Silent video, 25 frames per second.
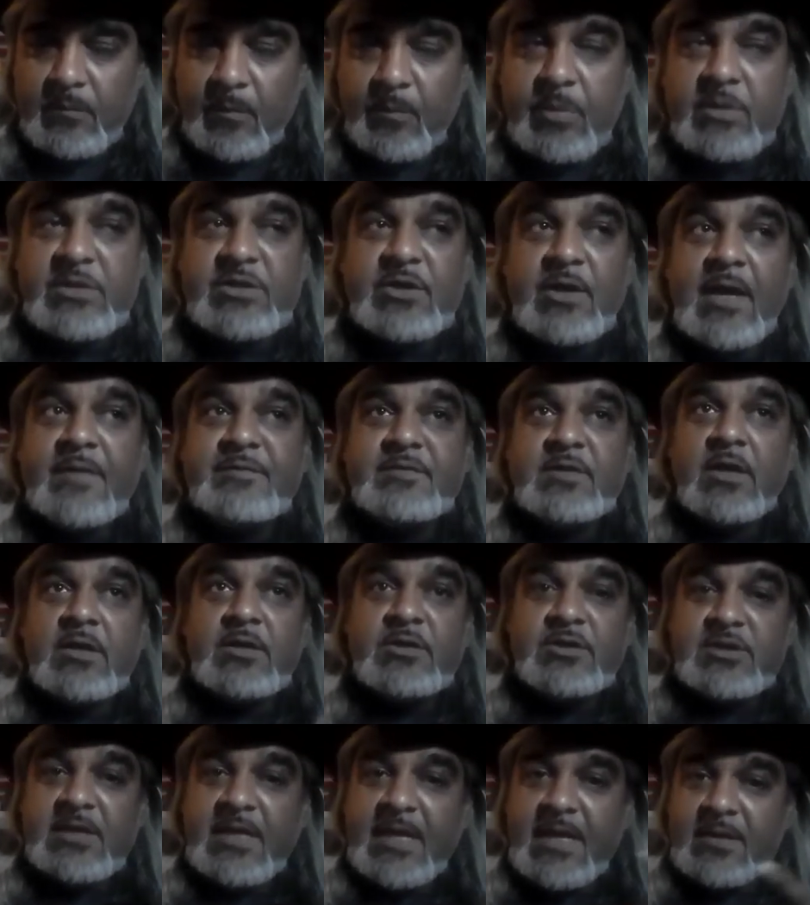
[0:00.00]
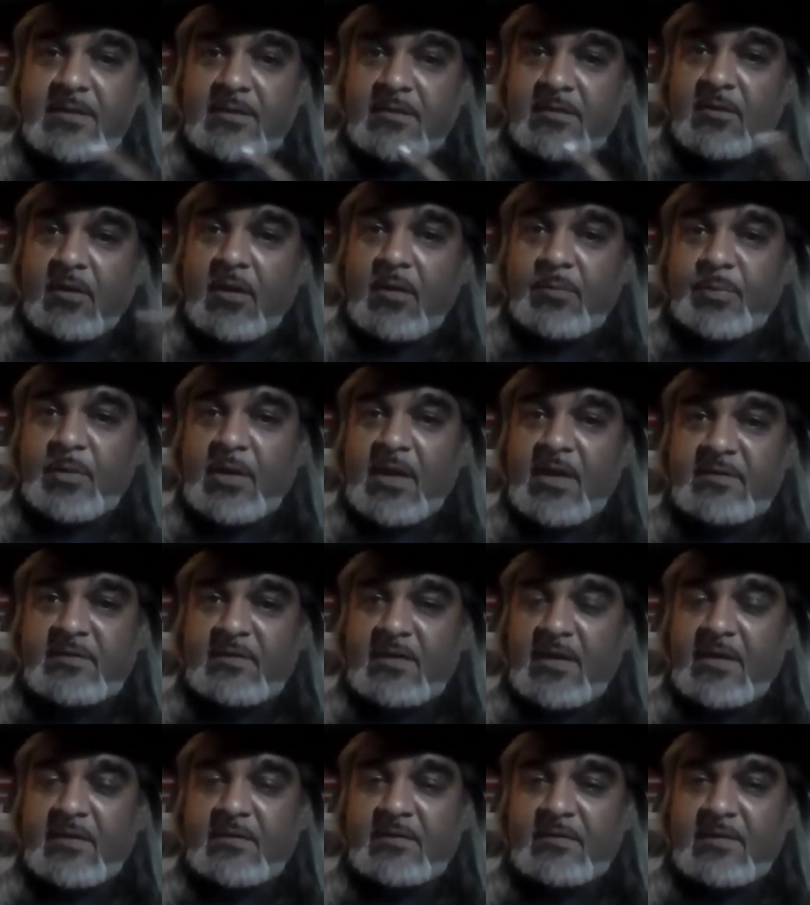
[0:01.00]
But you have to understand the thought
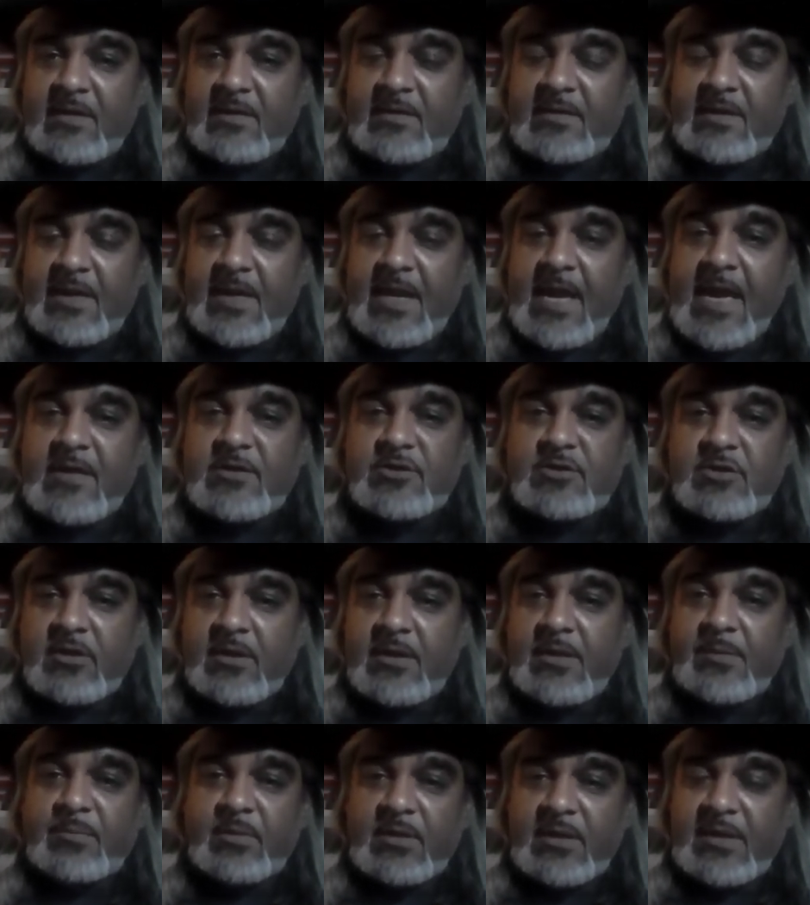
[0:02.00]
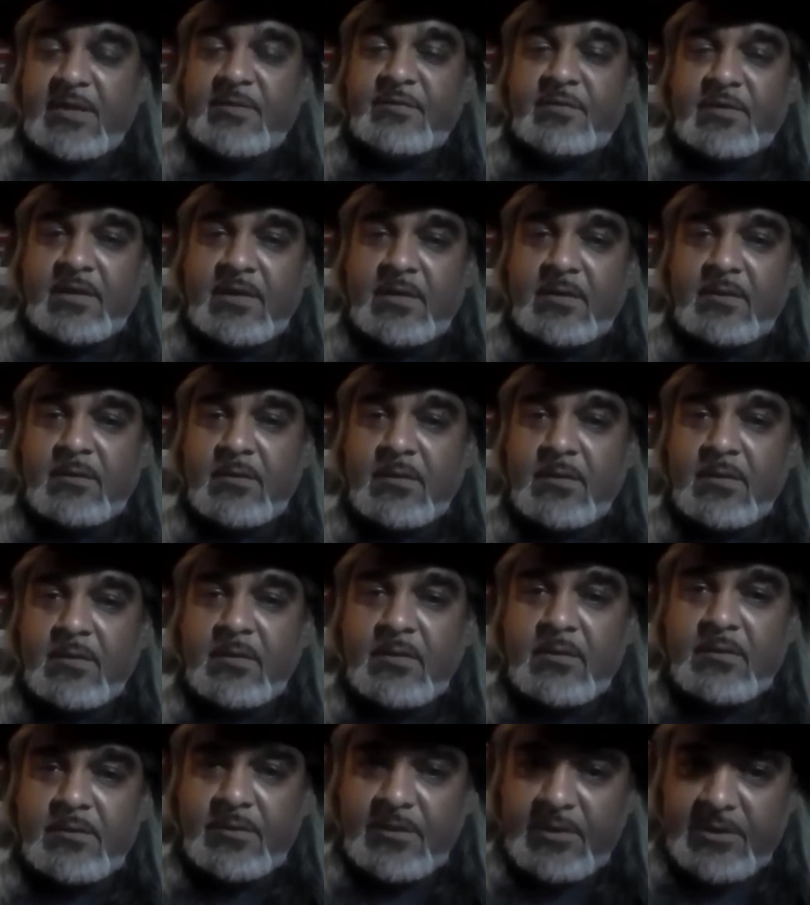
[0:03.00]
process that they actually believe in.
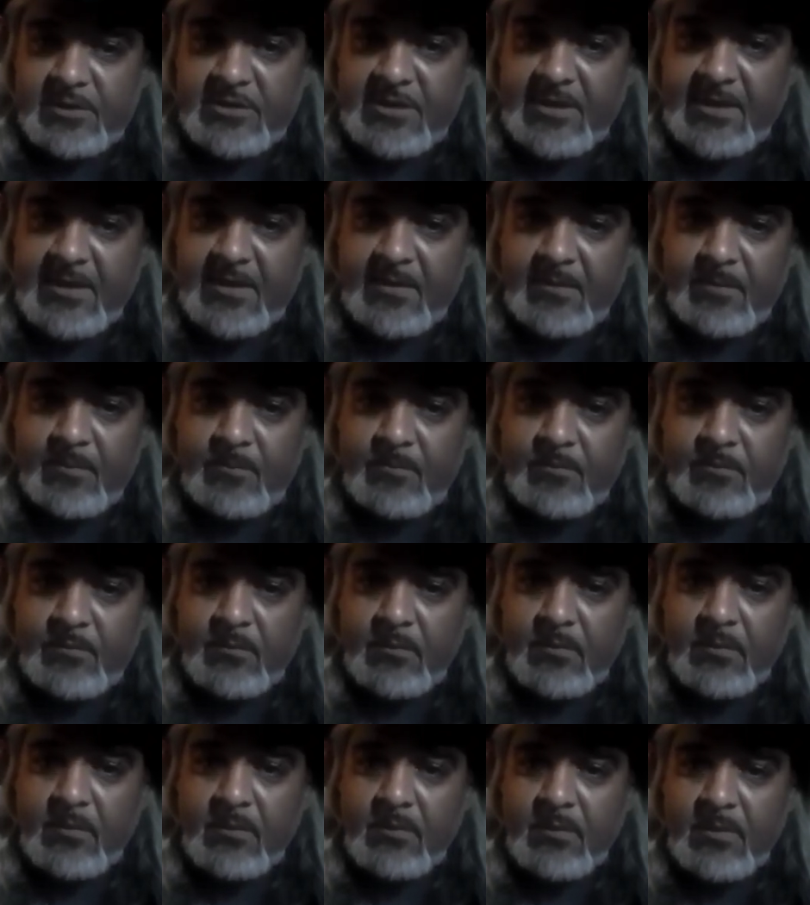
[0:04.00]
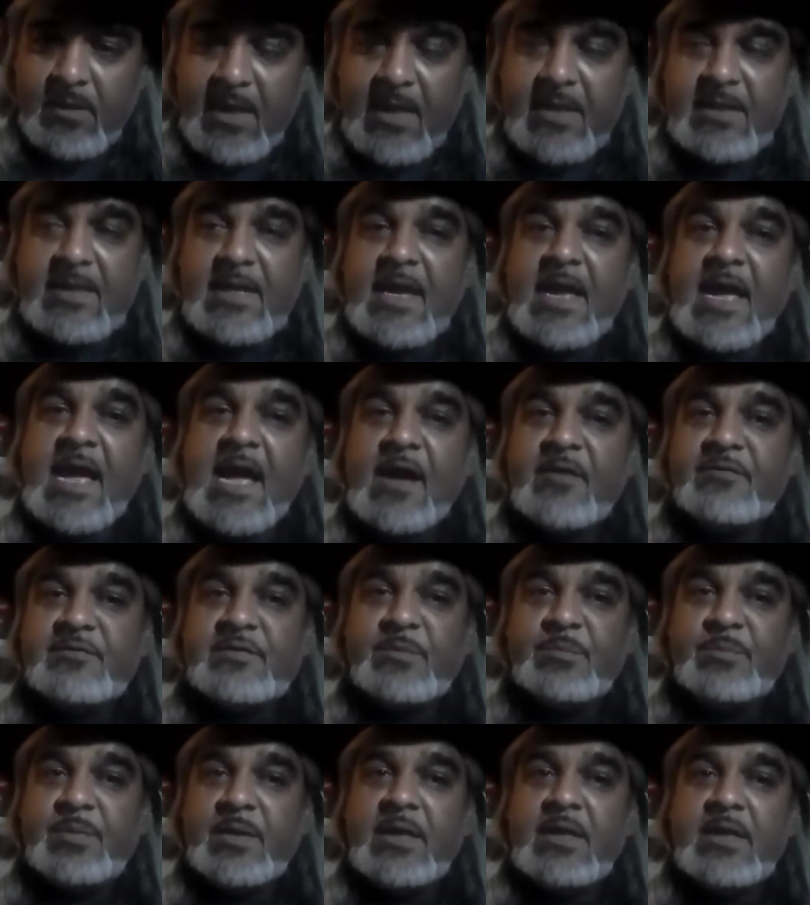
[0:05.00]
You understand? And they have
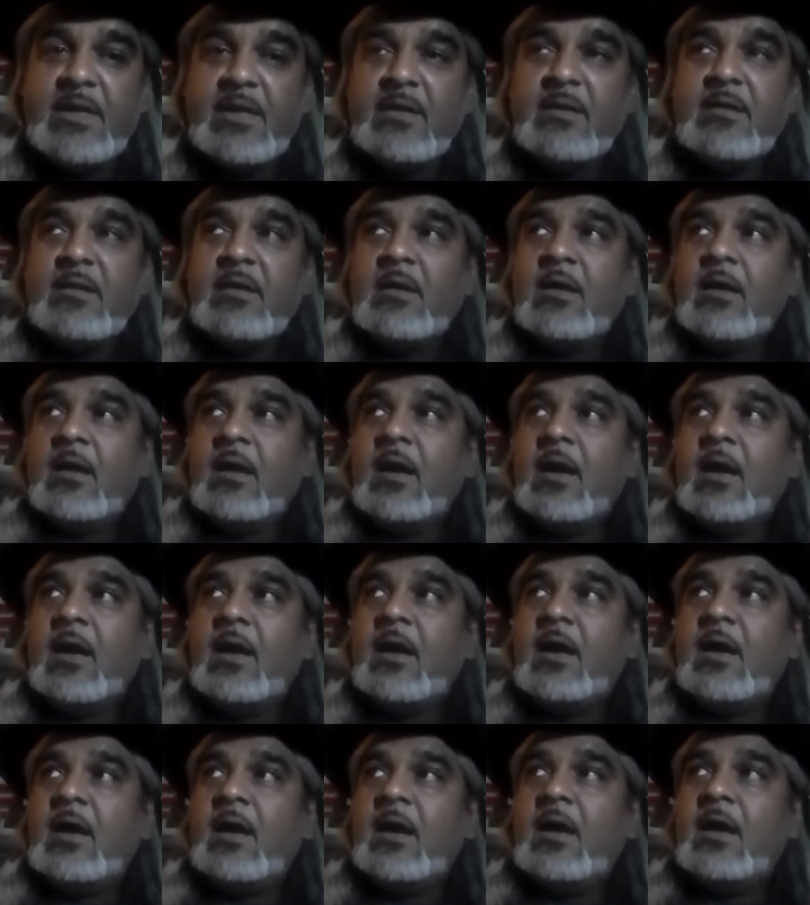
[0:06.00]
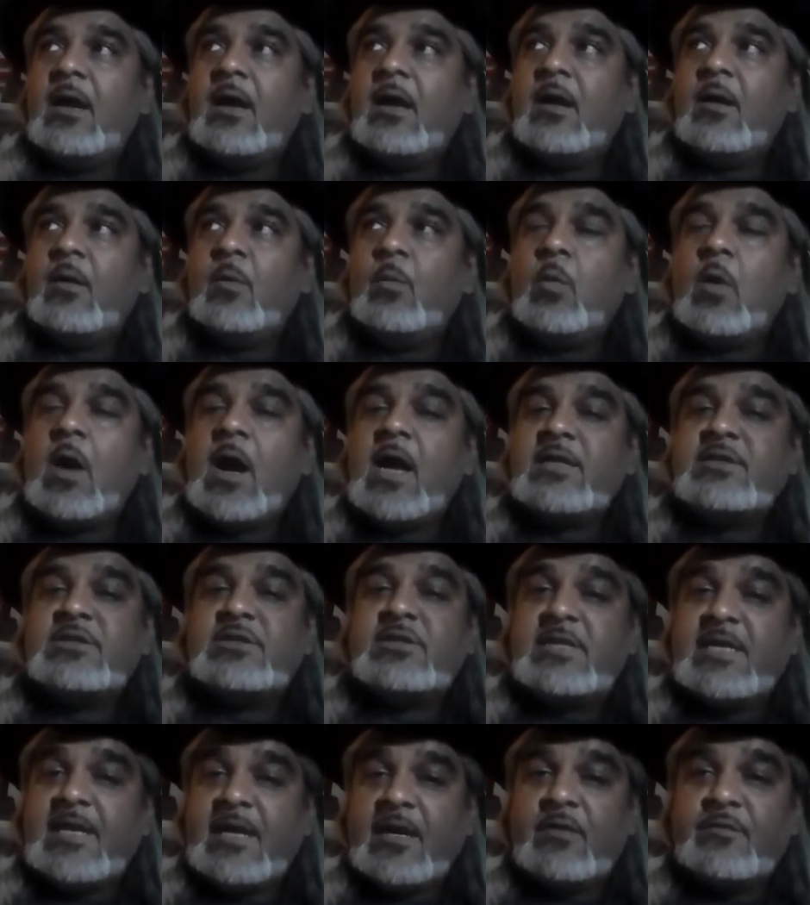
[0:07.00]
to be
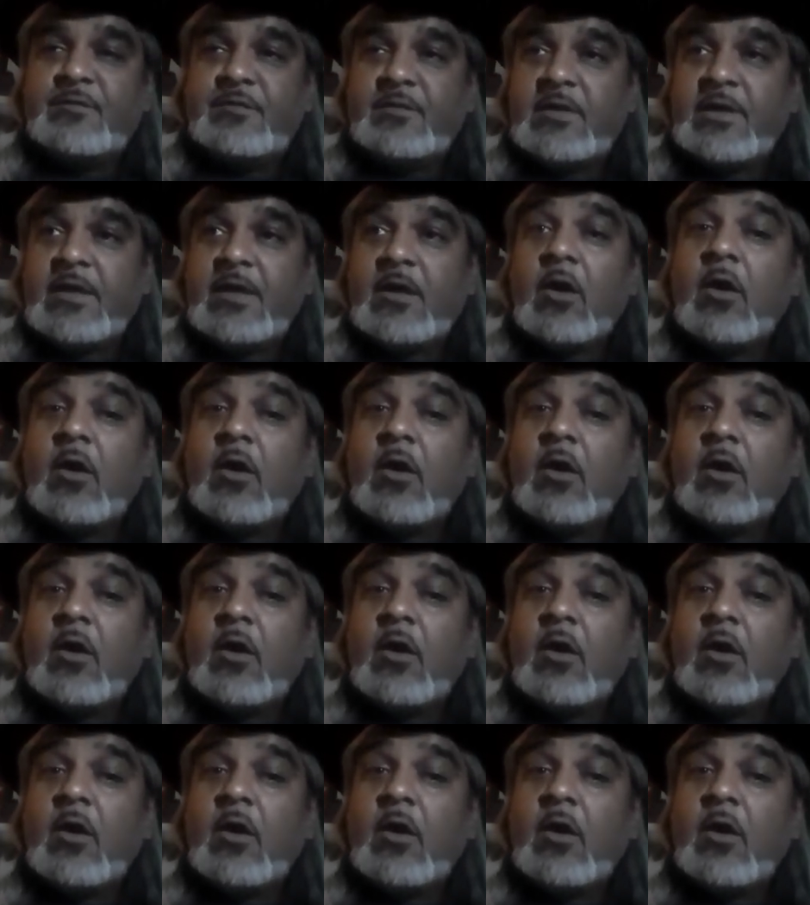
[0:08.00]
watched carefully.